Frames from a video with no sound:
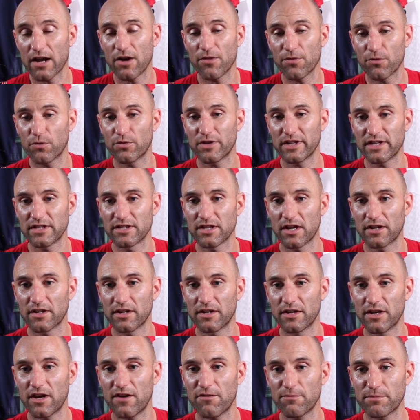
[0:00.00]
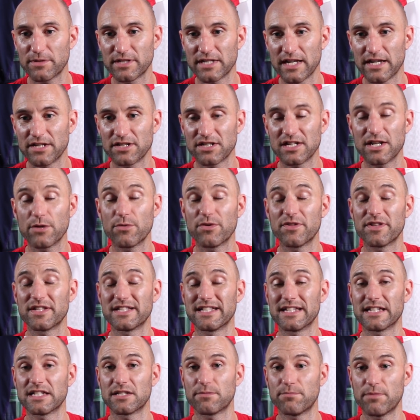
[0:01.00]
I thought he'd done enough potentially with his
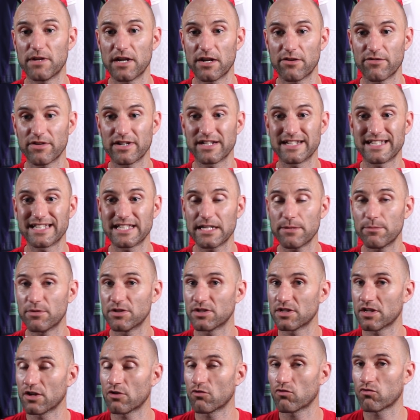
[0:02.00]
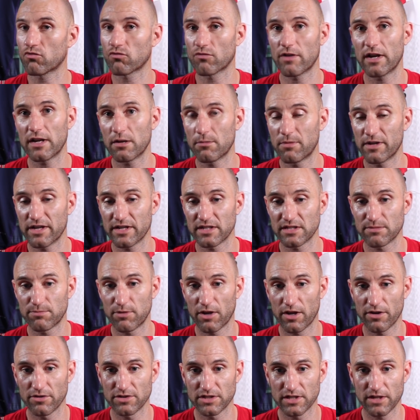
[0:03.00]
experience. Simmons, incredibly
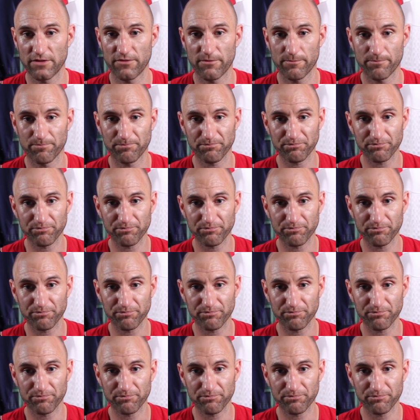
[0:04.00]
explosive.